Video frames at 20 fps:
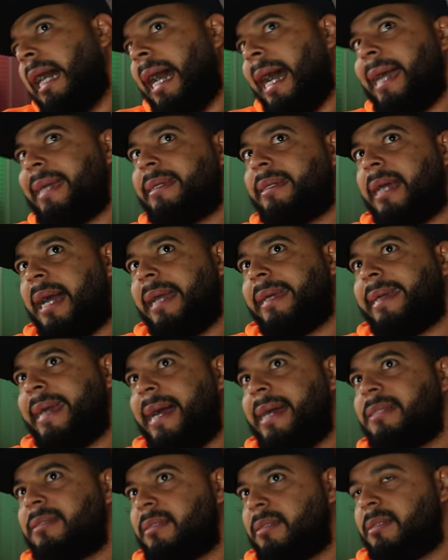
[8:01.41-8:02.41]
I I
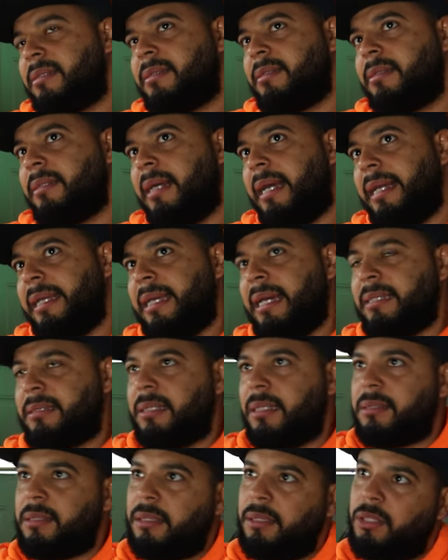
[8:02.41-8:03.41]
guess I
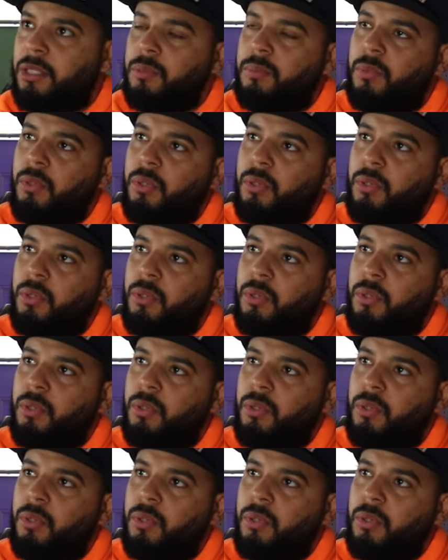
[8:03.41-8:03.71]
guess that's a little